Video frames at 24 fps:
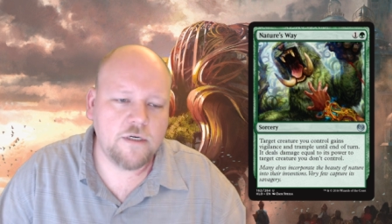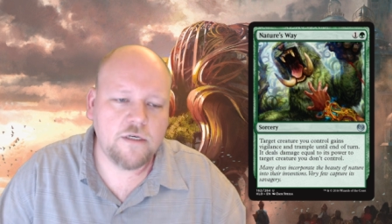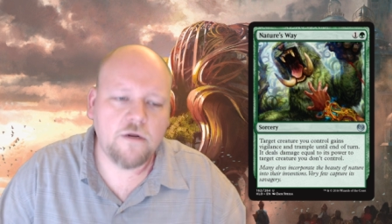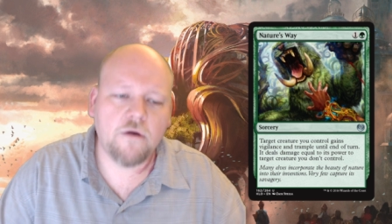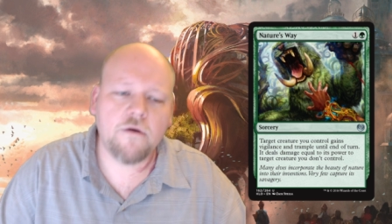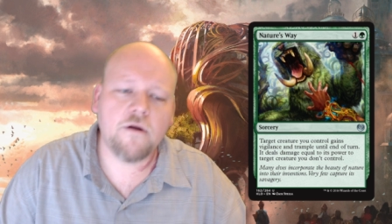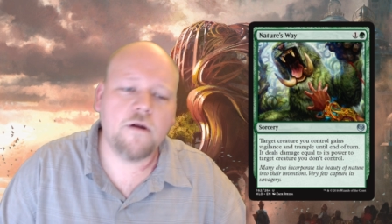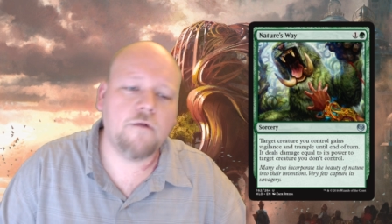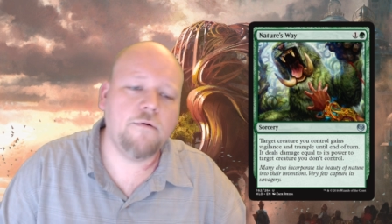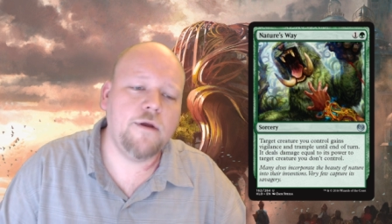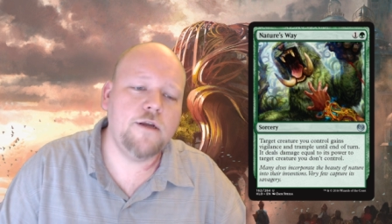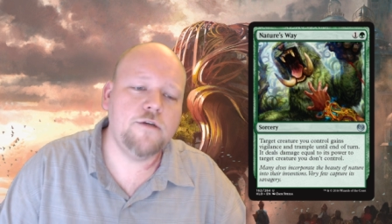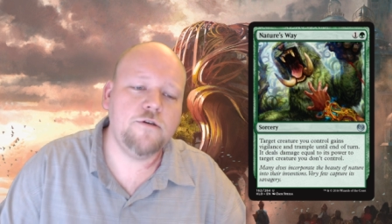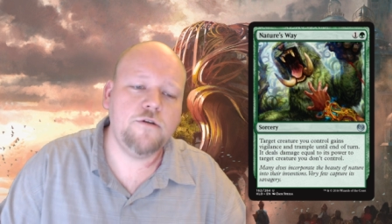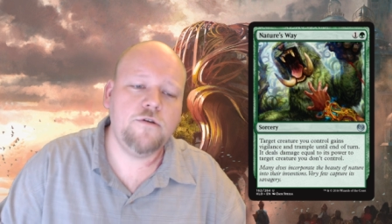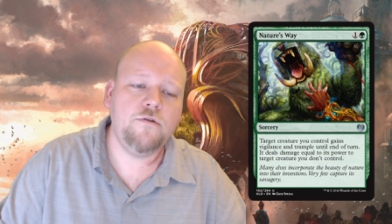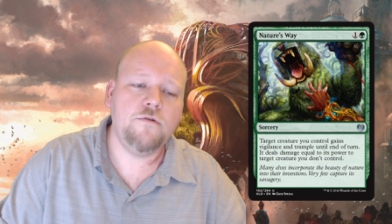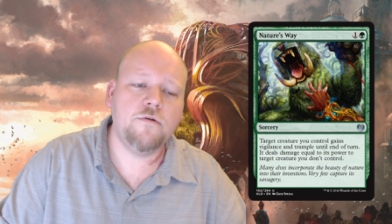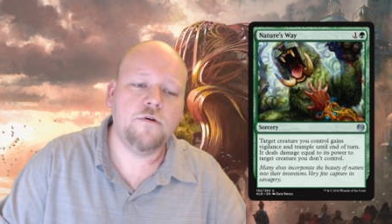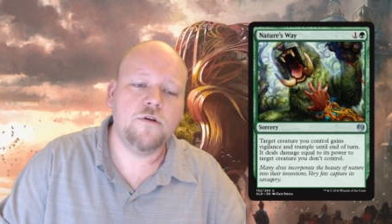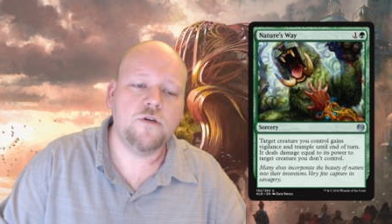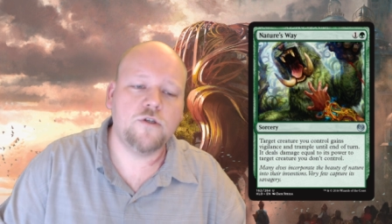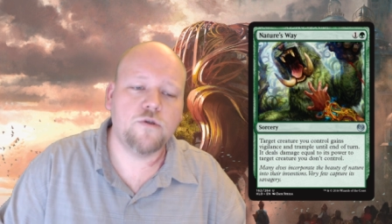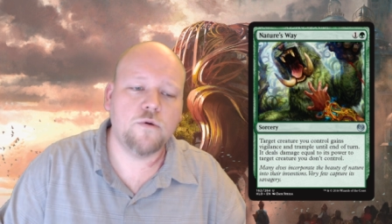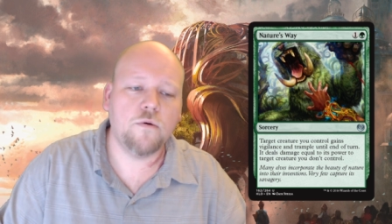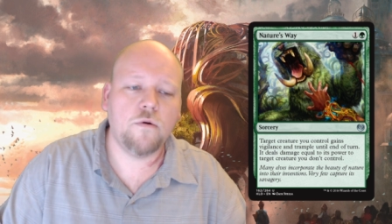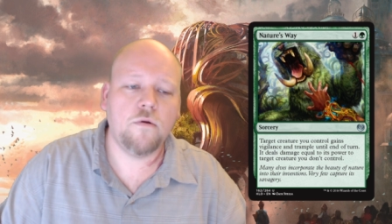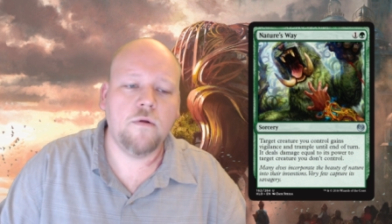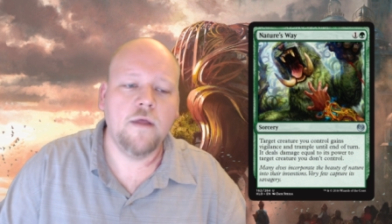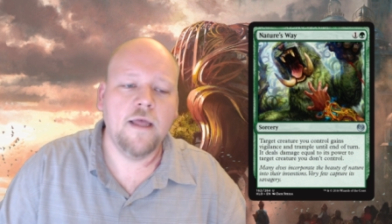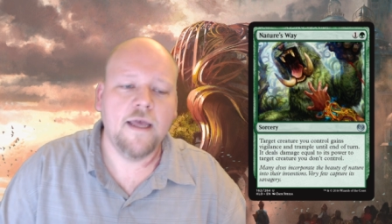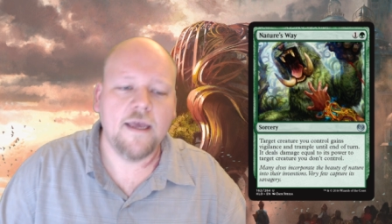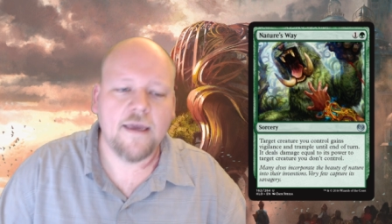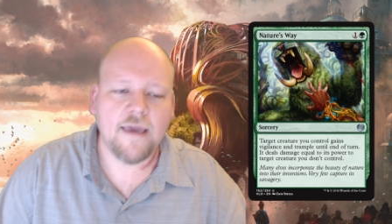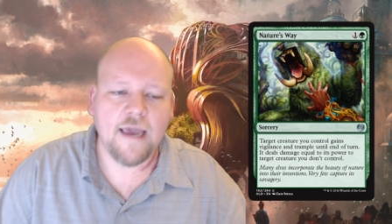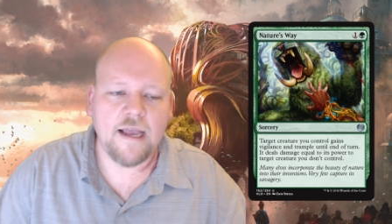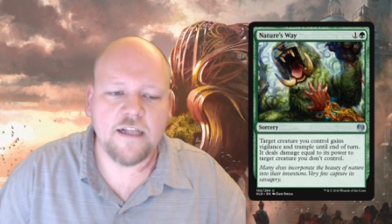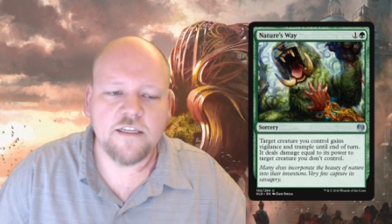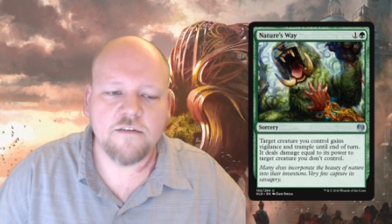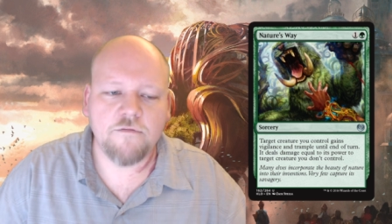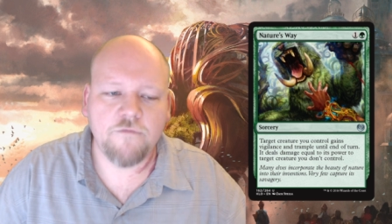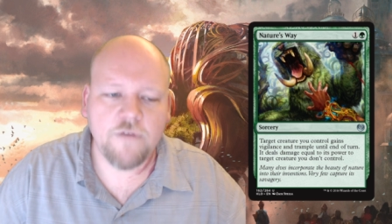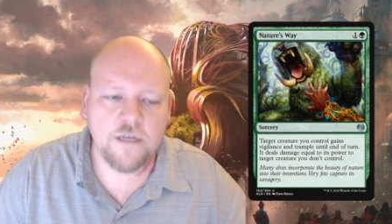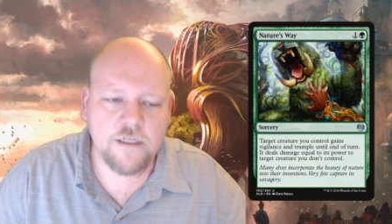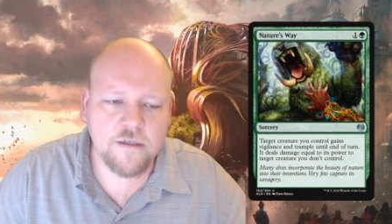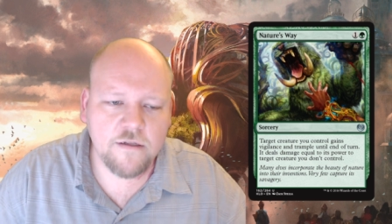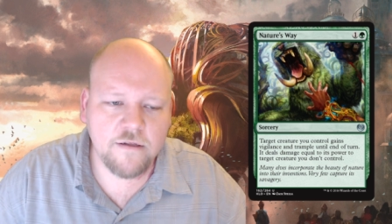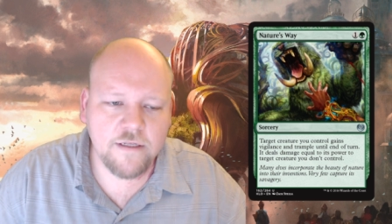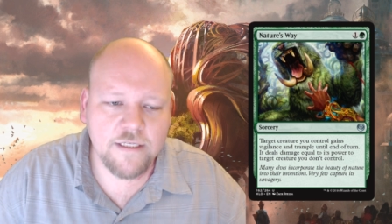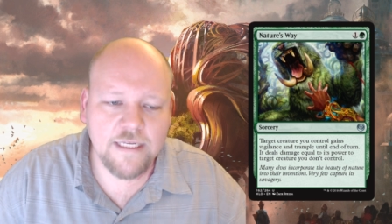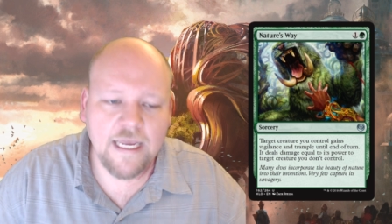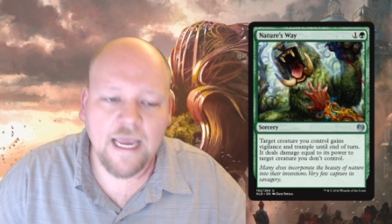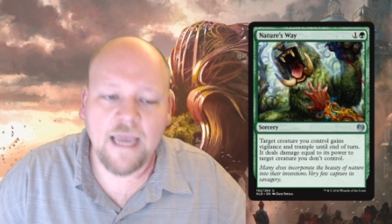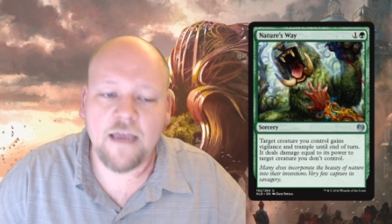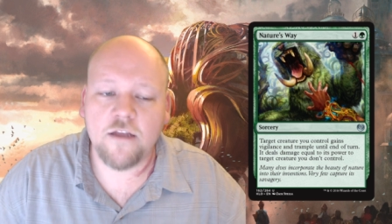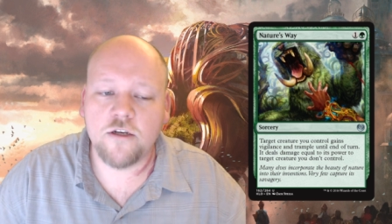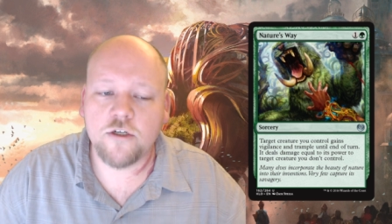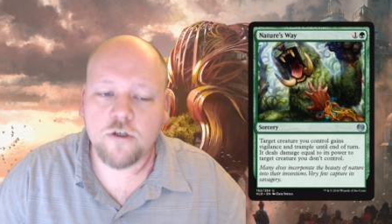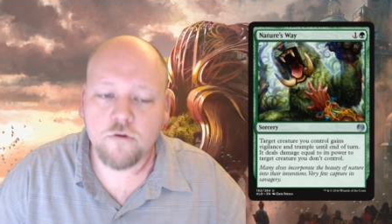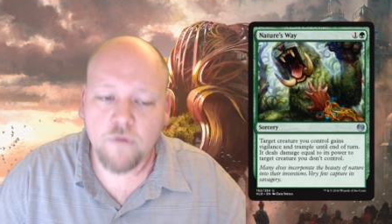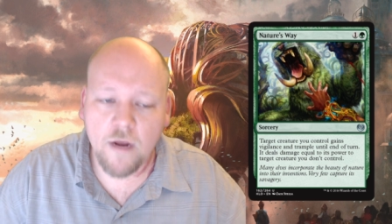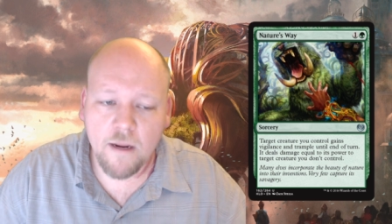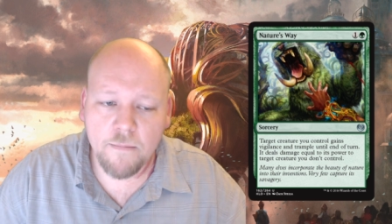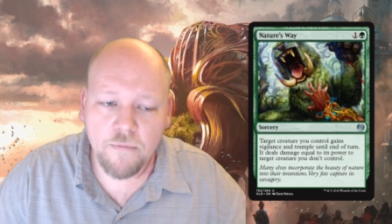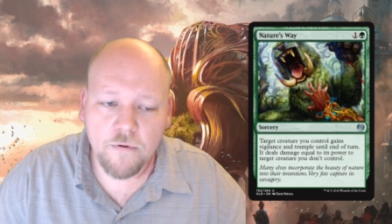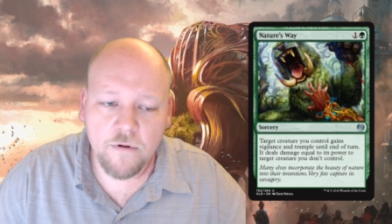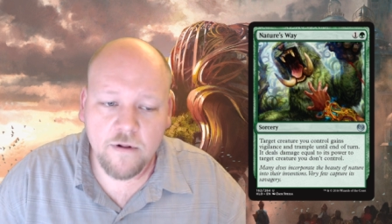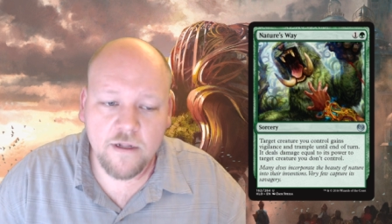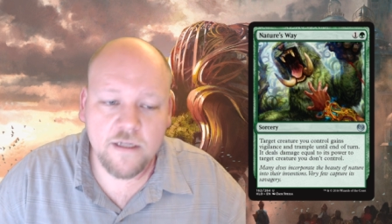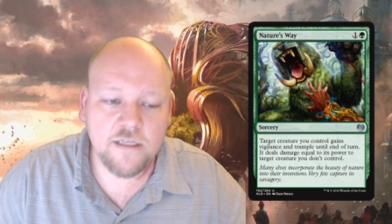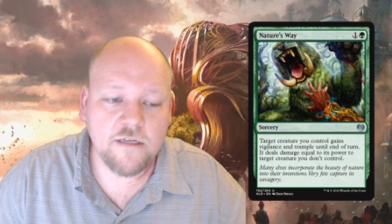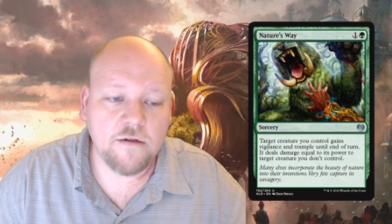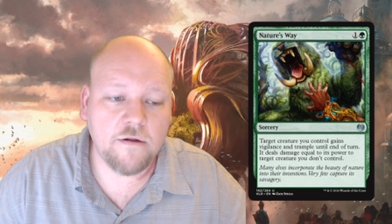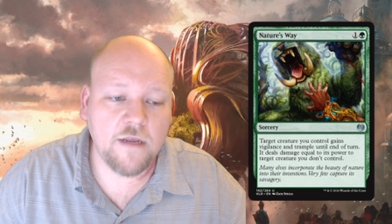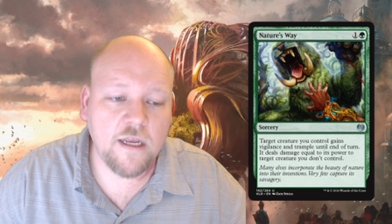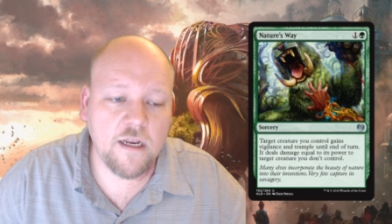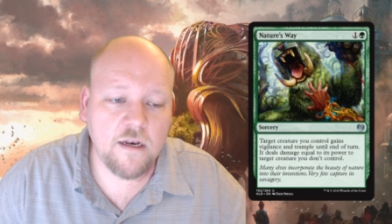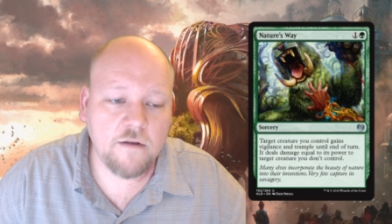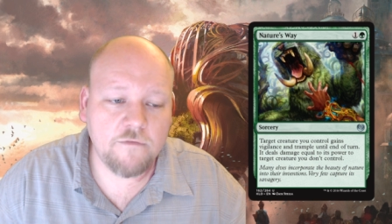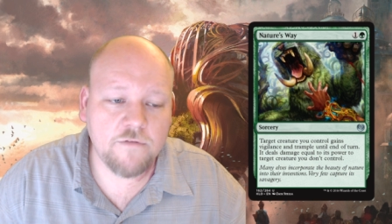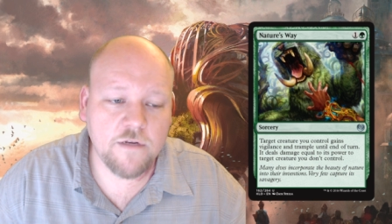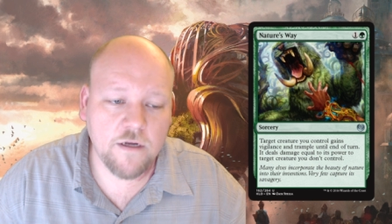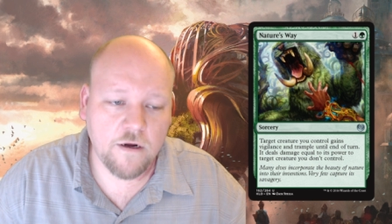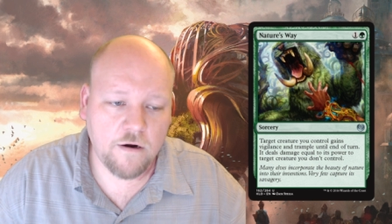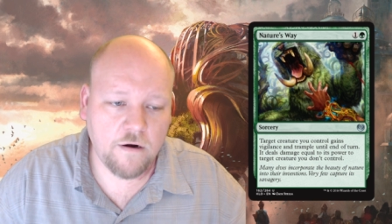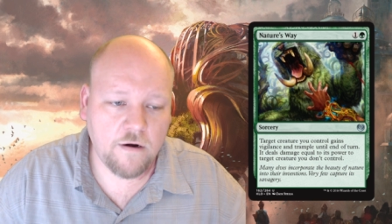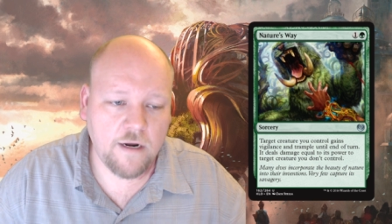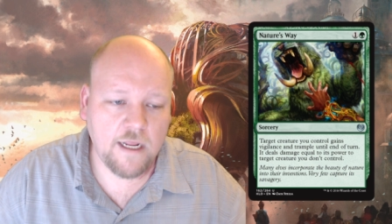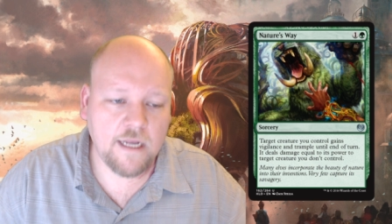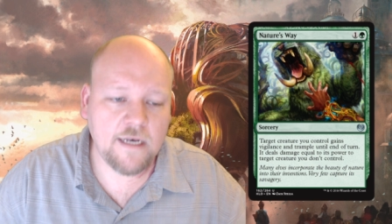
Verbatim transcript: Target creature you control gains vigilance and trample until end of turn.